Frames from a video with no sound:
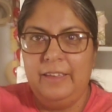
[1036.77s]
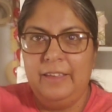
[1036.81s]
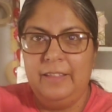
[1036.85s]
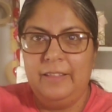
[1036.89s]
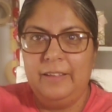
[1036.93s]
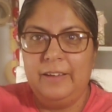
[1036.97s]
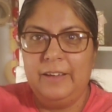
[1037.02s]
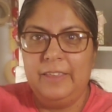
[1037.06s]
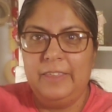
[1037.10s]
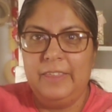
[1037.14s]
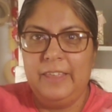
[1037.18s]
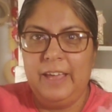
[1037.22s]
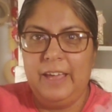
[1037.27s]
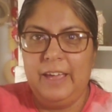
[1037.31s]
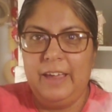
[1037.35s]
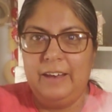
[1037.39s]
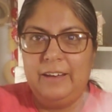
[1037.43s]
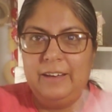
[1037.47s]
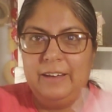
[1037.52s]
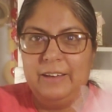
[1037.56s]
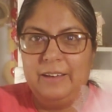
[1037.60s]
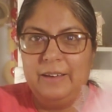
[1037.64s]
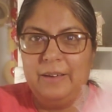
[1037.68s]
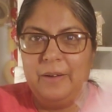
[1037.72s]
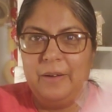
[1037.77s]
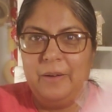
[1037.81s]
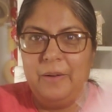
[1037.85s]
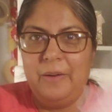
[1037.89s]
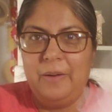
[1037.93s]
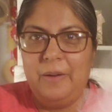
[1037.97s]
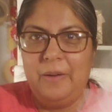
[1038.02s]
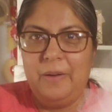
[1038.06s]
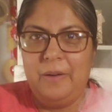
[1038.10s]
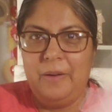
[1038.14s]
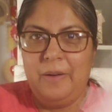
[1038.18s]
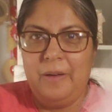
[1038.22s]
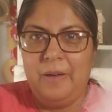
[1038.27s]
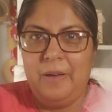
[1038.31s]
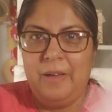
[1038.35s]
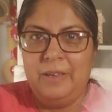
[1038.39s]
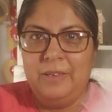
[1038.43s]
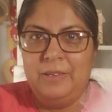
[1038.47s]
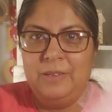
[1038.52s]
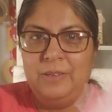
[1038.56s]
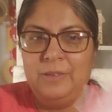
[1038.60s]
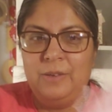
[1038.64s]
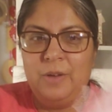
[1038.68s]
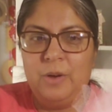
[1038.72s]
Look at that. Oh,
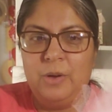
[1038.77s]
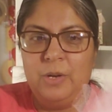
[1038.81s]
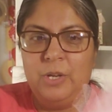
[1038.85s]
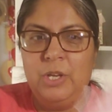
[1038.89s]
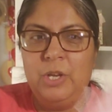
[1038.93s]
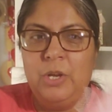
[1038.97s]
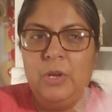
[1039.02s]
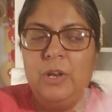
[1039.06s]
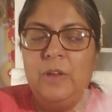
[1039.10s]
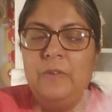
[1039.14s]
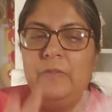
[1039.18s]
it's so cute.